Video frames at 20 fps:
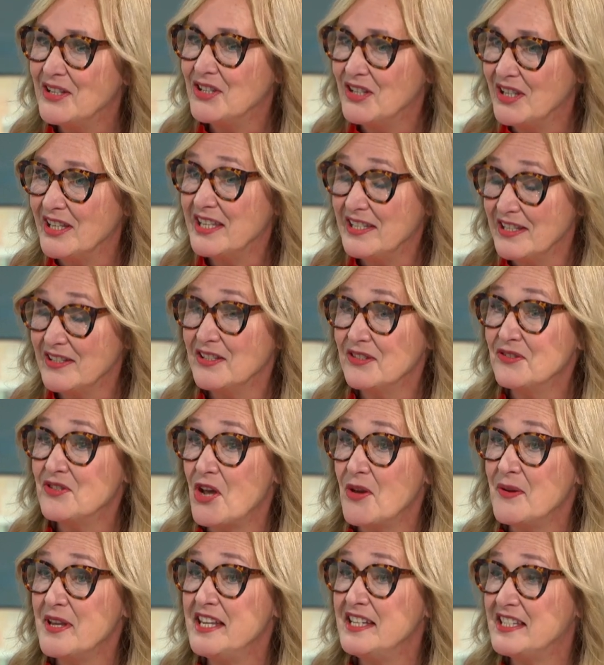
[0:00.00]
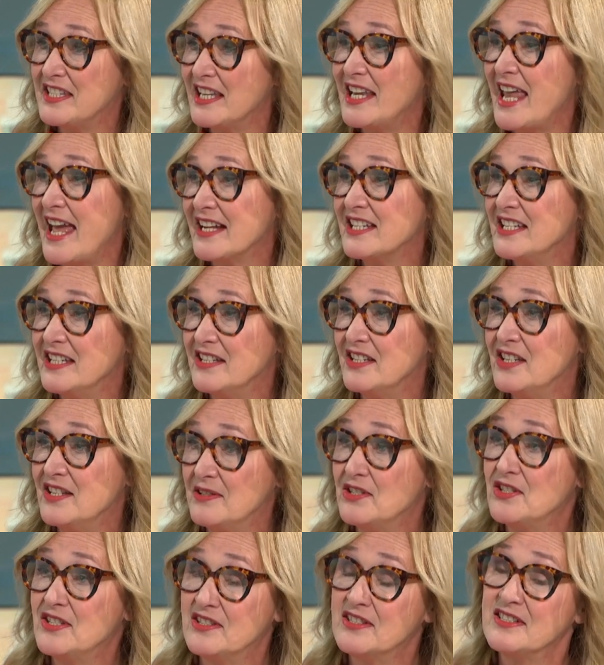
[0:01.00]
he, you know, he's elected to,
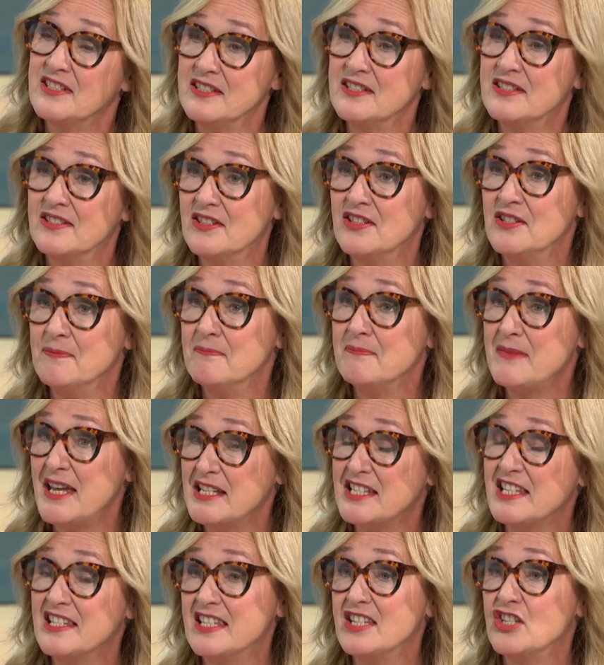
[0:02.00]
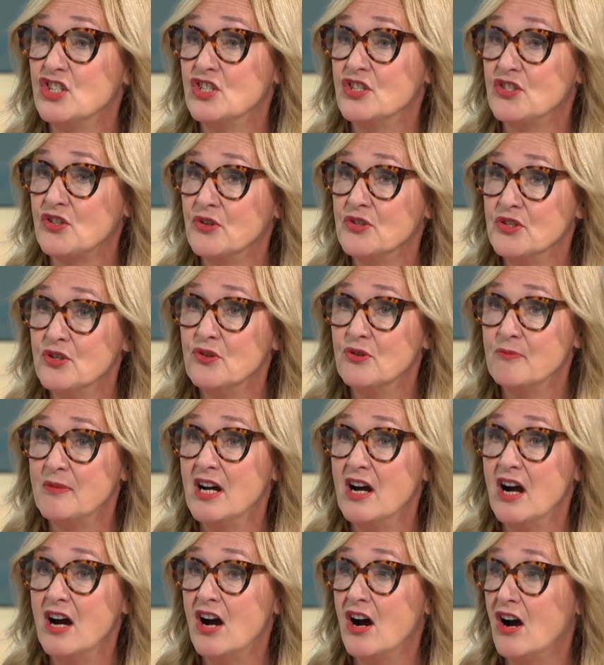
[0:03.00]
to, to, make decisions on your
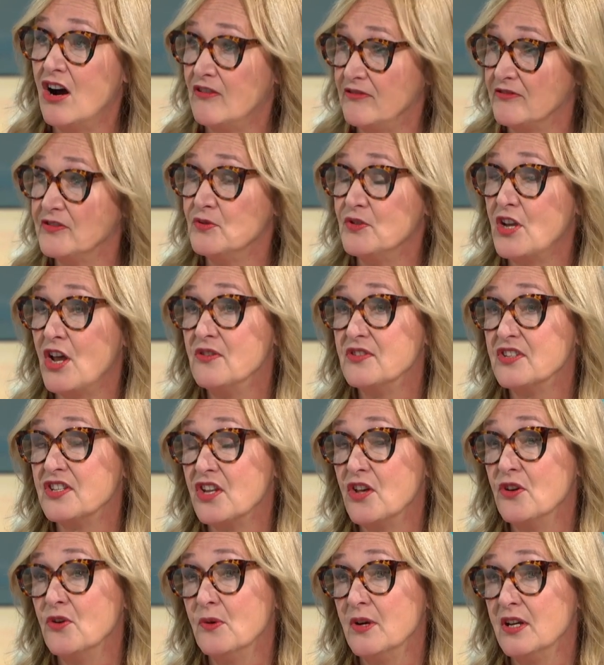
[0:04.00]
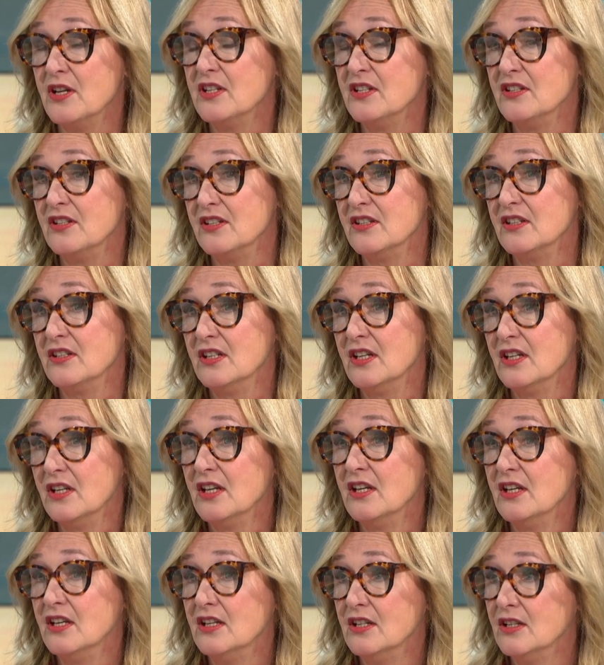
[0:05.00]
behalf, you know, yeah. so can he
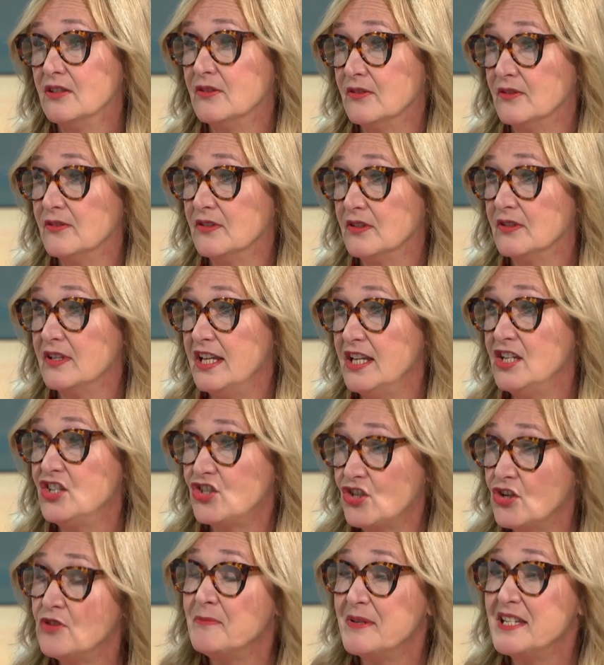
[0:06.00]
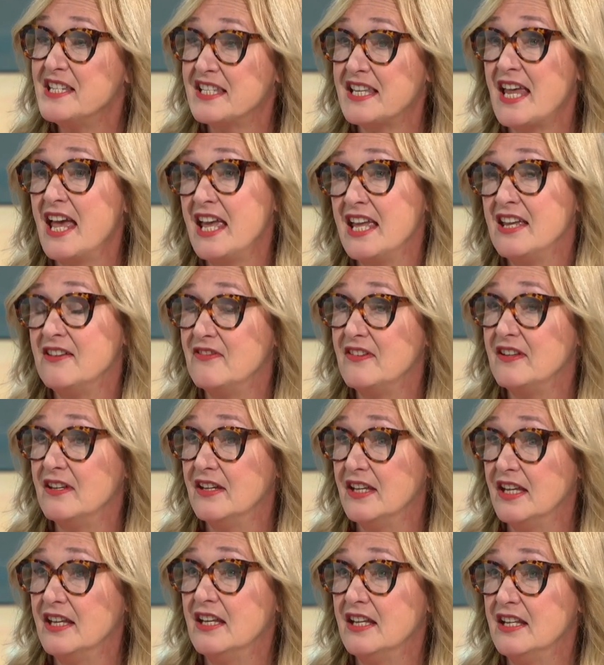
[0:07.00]
should be safe. He should be he safe. He or she
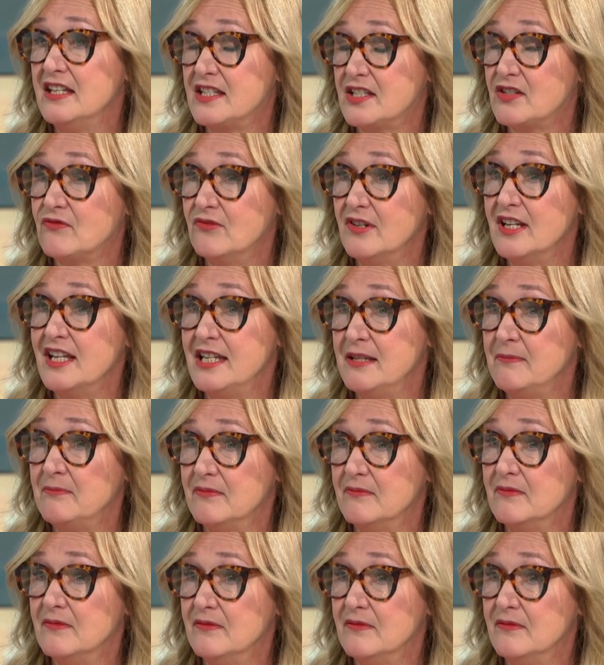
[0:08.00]
should be it's safe. It's really. Can,